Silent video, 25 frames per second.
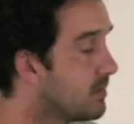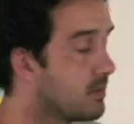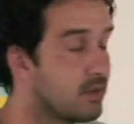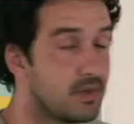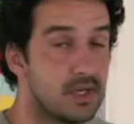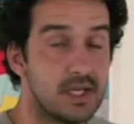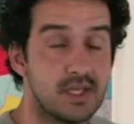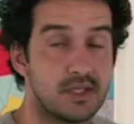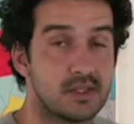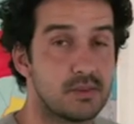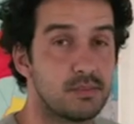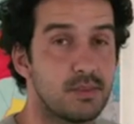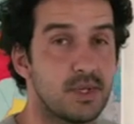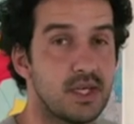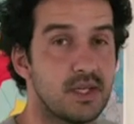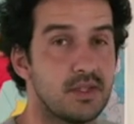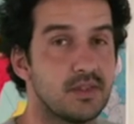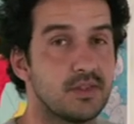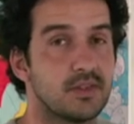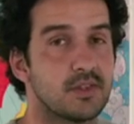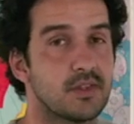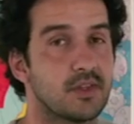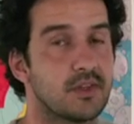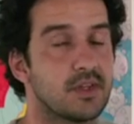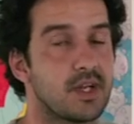It really
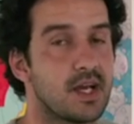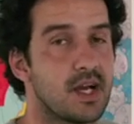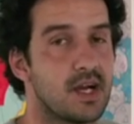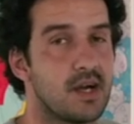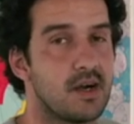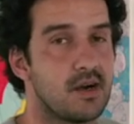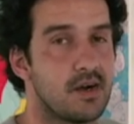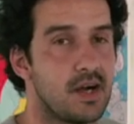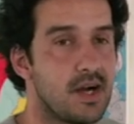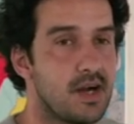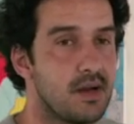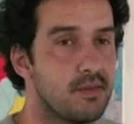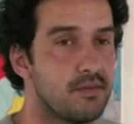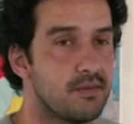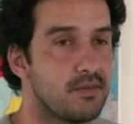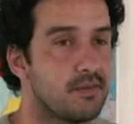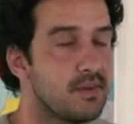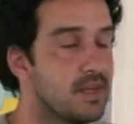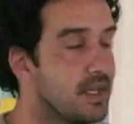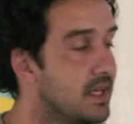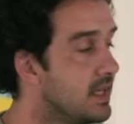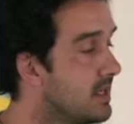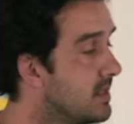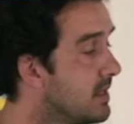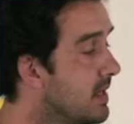depends on how I'm
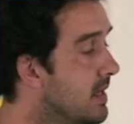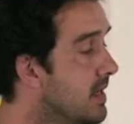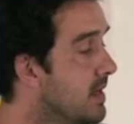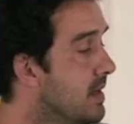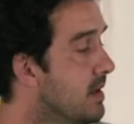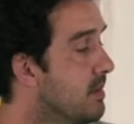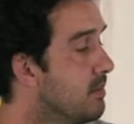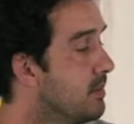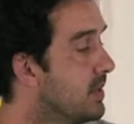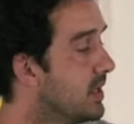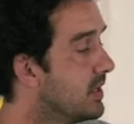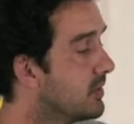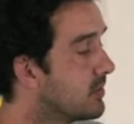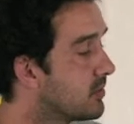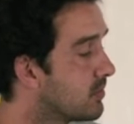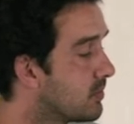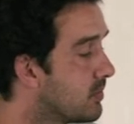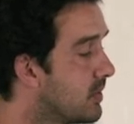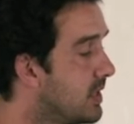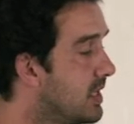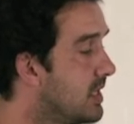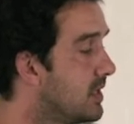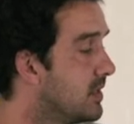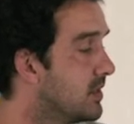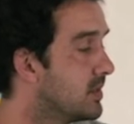feeling, but it's
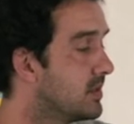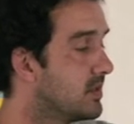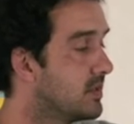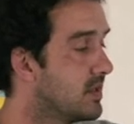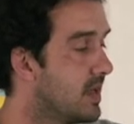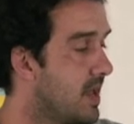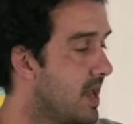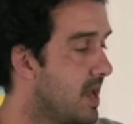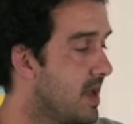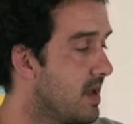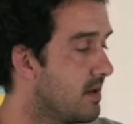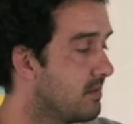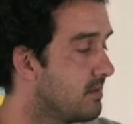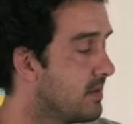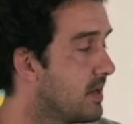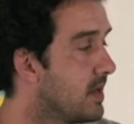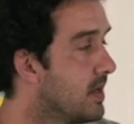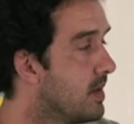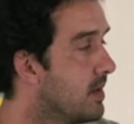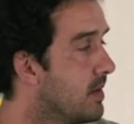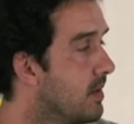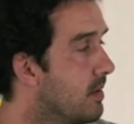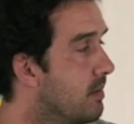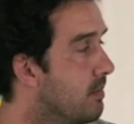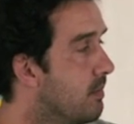really good to have
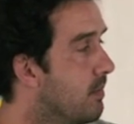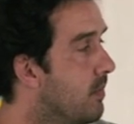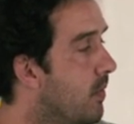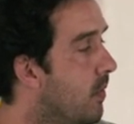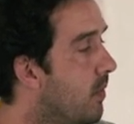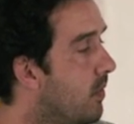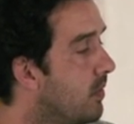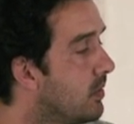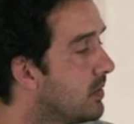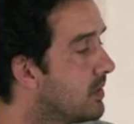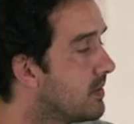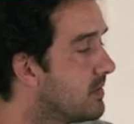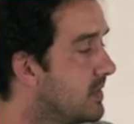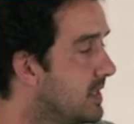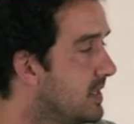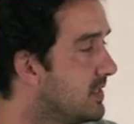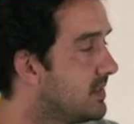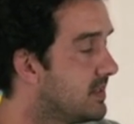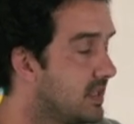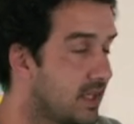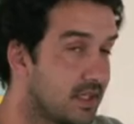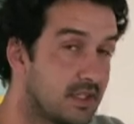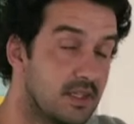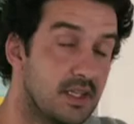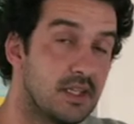all of
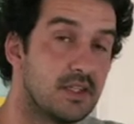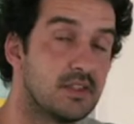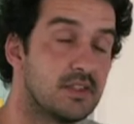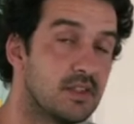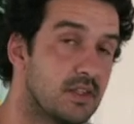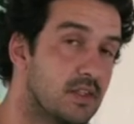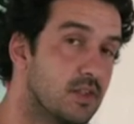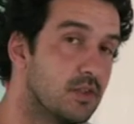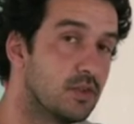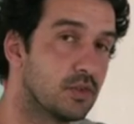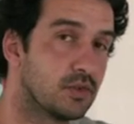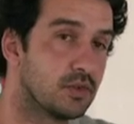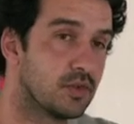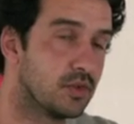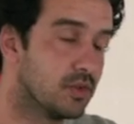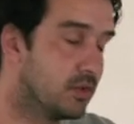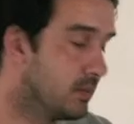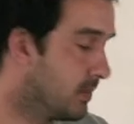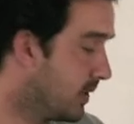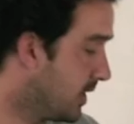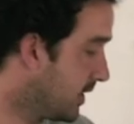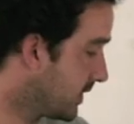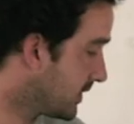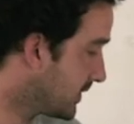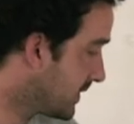these techniques in your
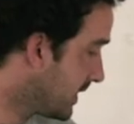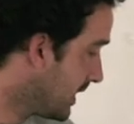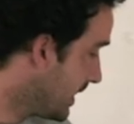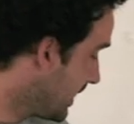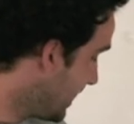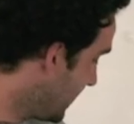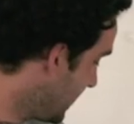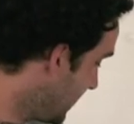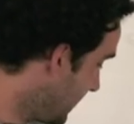toolbox.